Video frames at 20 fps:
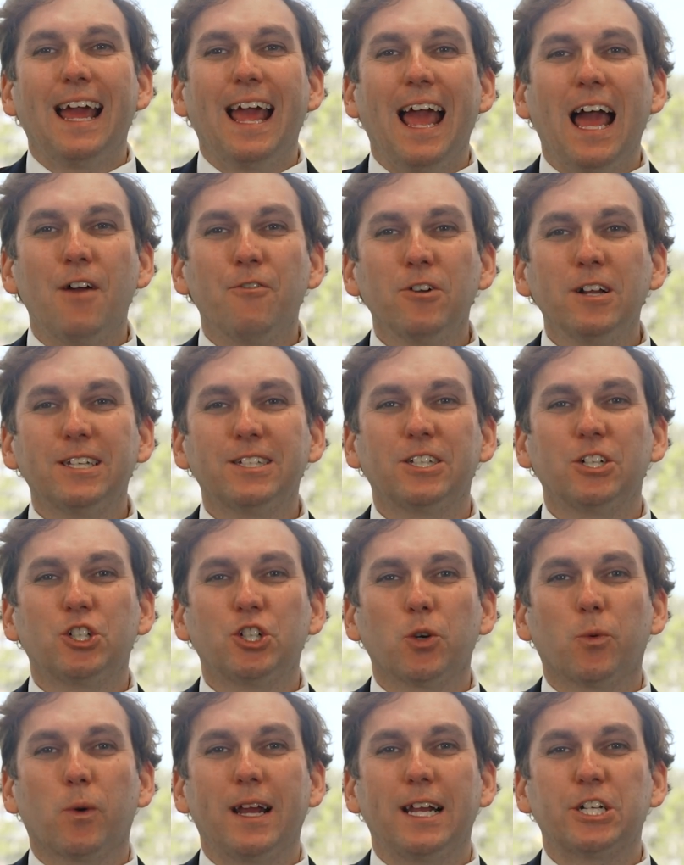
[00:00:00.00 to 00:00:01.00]
Every
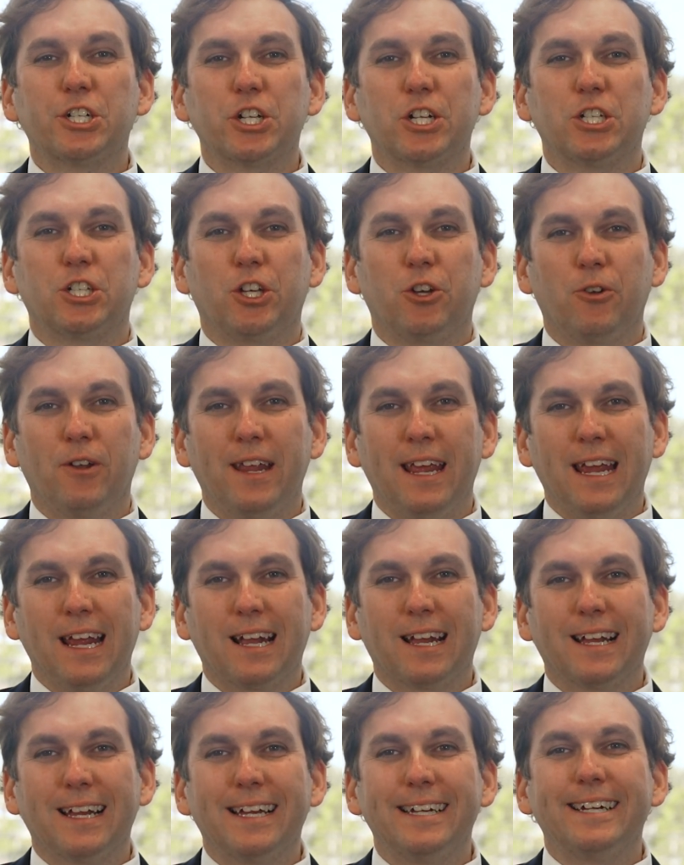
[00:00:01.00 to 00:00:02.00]
situation is
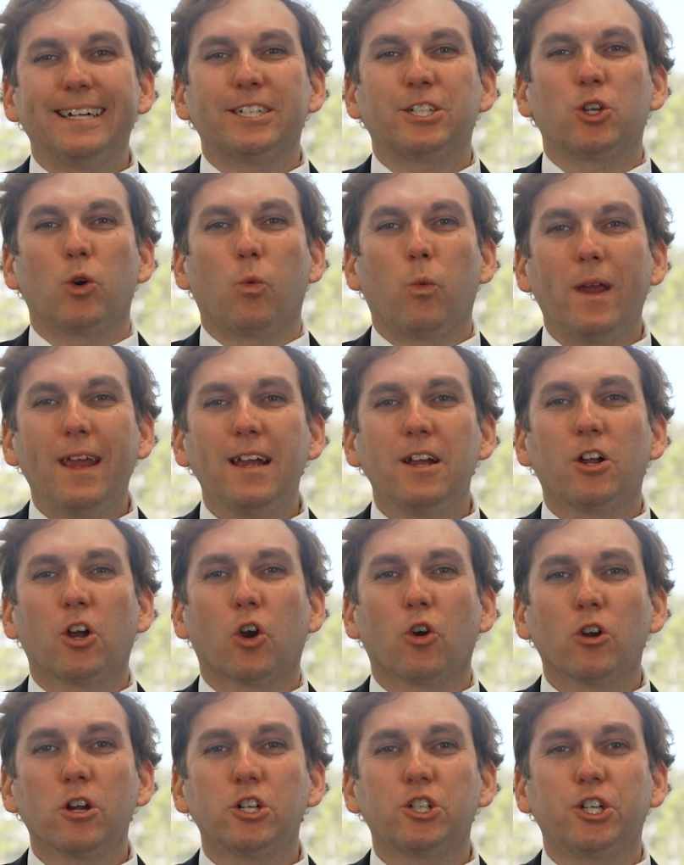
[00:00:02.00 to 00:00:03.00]
unique, so we
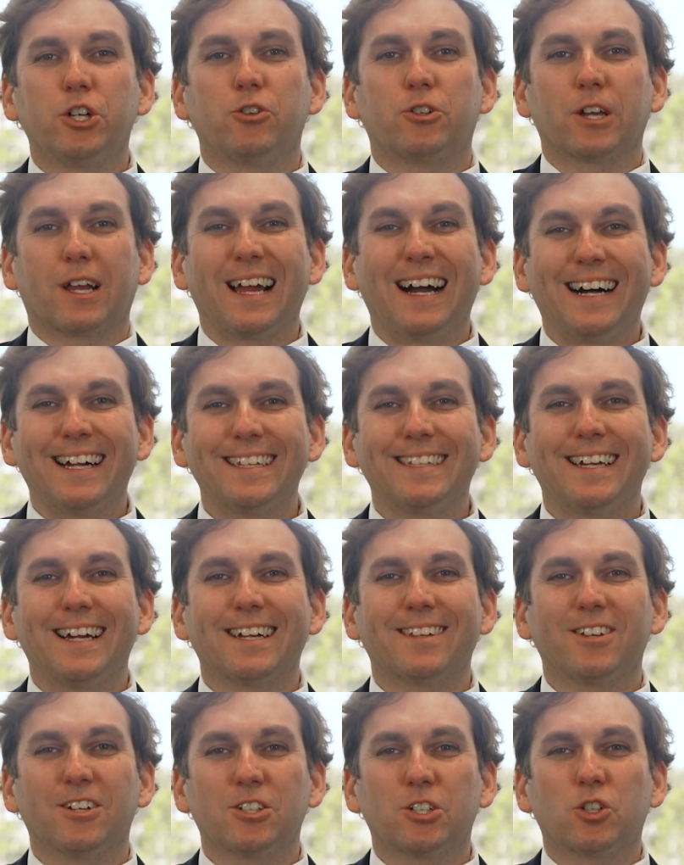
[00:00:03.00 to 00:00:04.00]
encourage you to
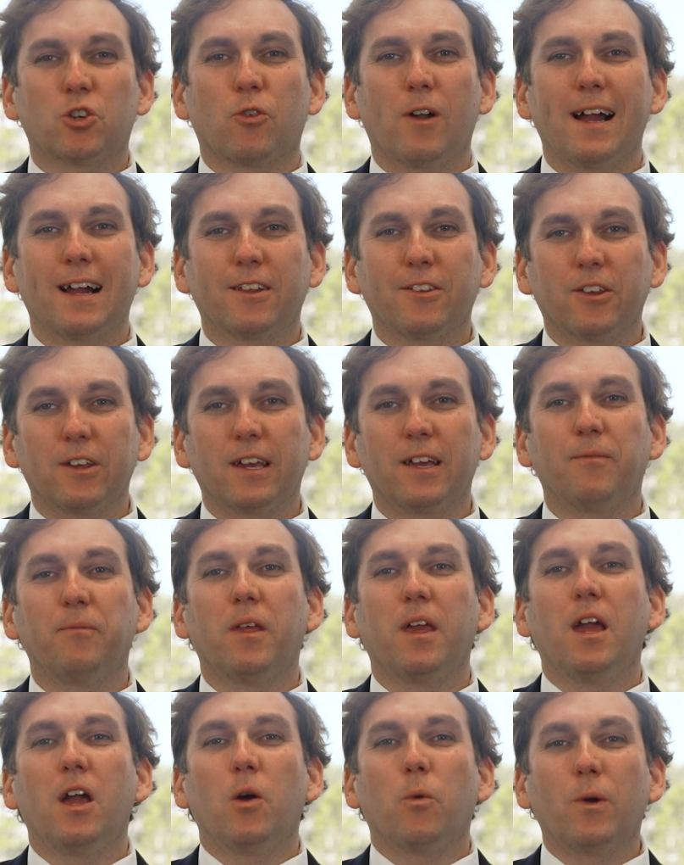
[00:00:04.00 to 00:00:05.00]
contact us directly
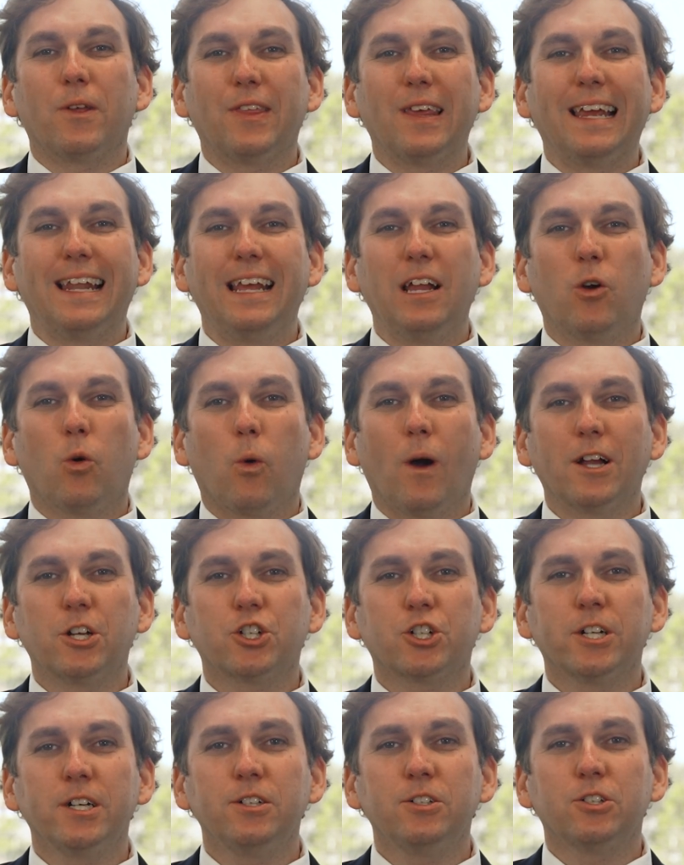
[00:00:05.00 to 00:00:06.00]
with any
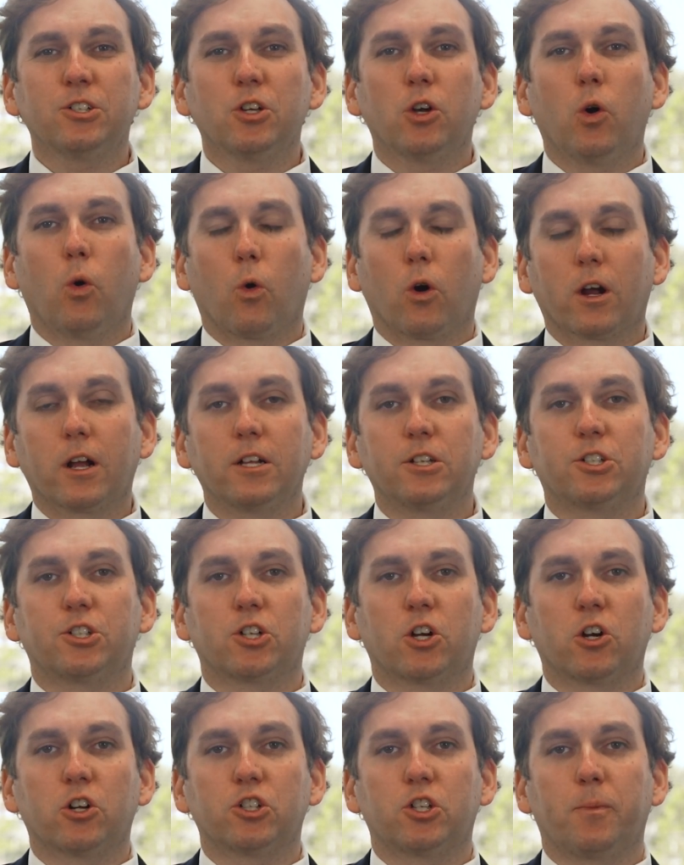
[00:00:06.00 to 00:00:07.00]
questions or
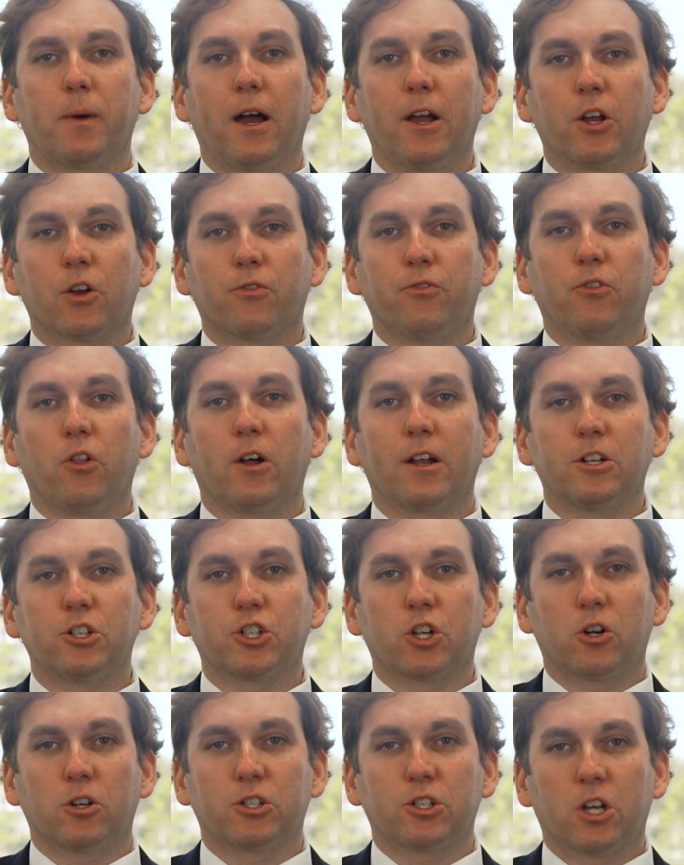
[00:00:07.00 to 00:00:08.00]
concerns about your flood
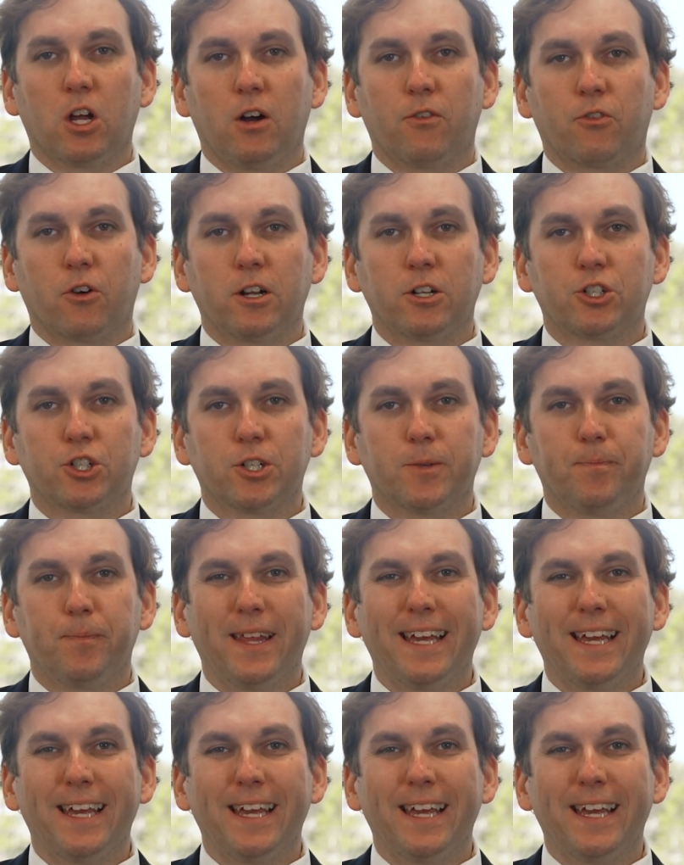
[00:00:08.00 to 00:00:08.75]
insurance coverage.